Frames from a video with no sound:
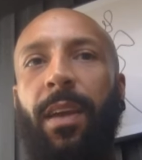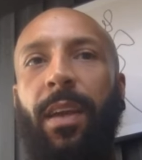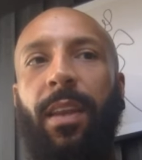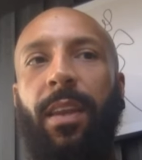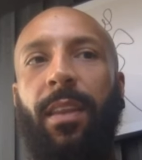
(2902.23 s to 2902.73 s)

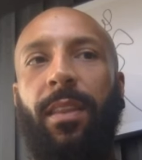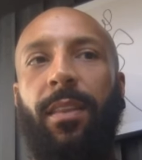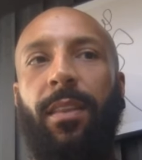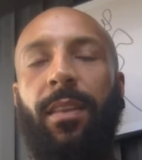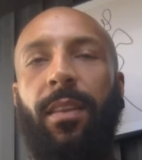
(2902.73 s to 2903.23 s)
and
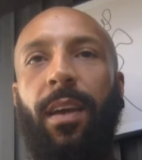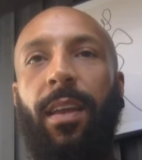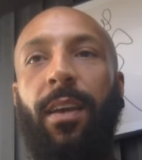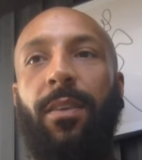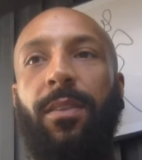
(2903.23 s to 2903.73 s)

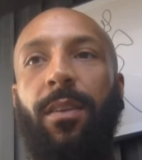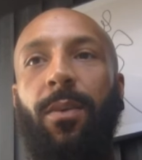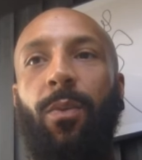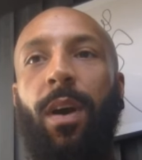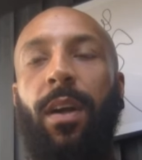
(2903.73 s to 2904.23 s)
that was the
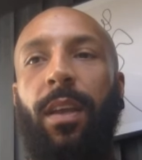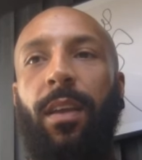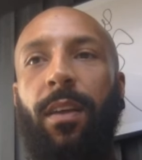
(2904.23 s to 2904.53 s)
one.